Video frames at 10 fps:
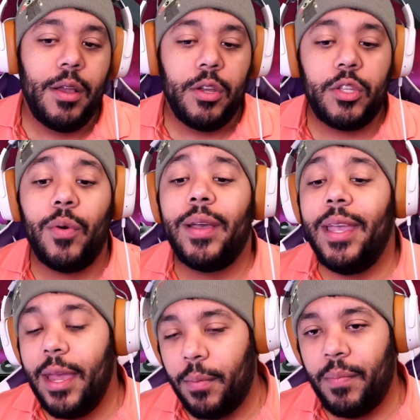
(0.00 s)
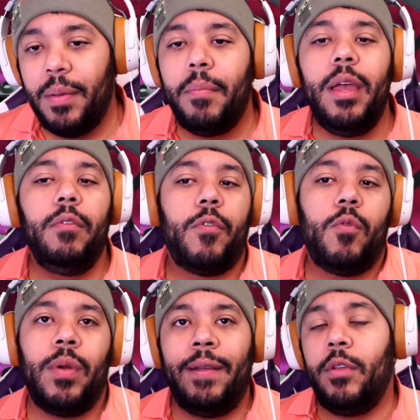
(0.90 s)
So again, be mindful
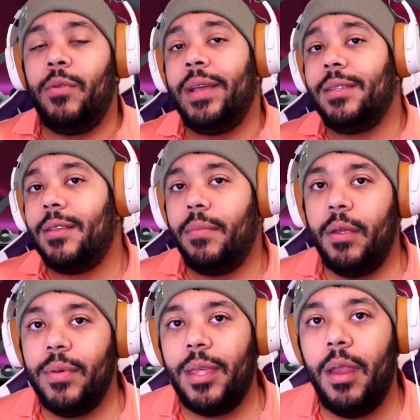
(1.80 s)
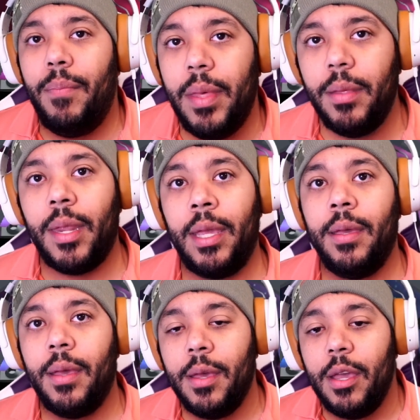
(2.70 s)
whenever you hit somebody with an ability,
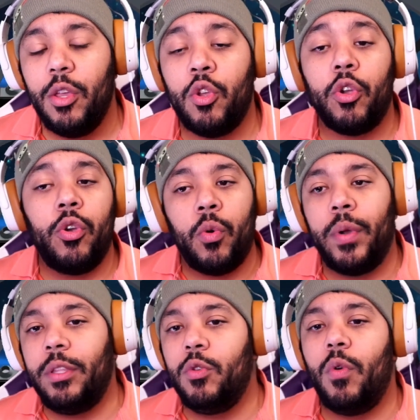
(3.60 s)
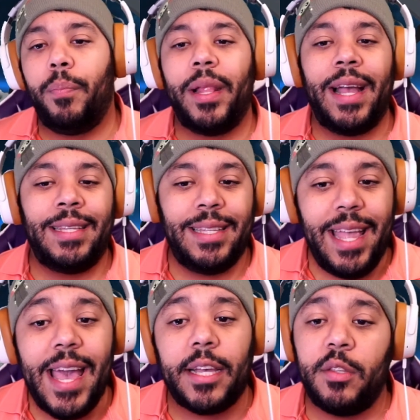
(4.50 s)
you're going to apply
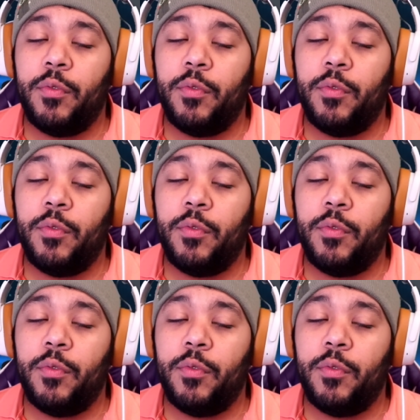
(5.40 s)
stacks.